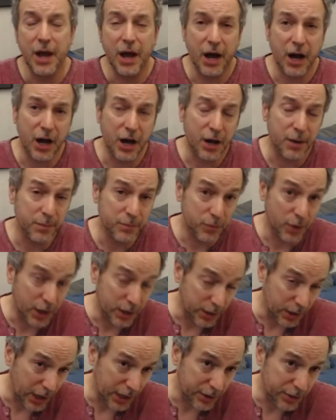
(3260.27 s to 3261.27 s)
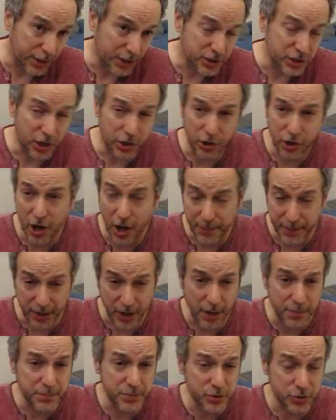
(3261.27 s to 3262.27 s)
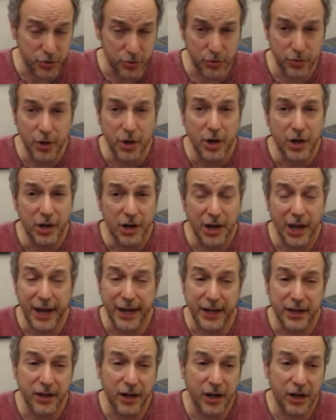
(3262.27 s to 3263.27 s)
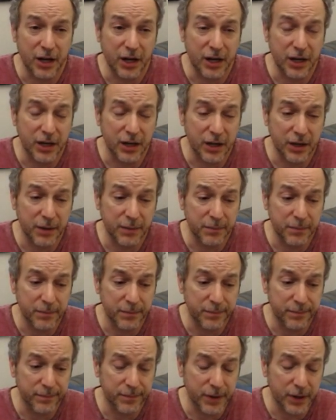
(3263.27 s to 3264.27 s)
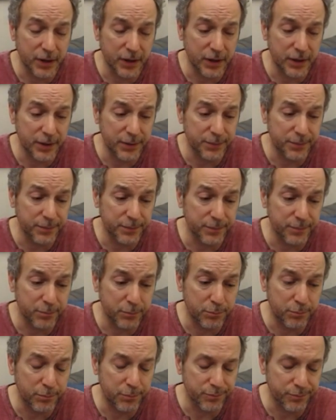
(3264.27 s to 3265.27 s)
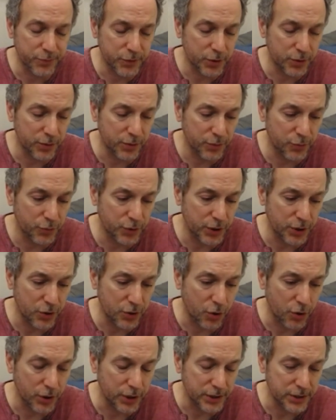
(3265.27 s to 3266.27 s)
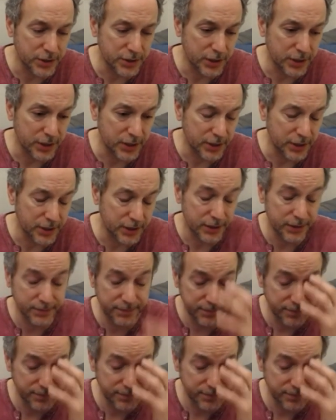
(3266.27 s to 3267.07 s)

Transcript: um, and and things that are coming up soon, like um, um, what do you call it? Uh,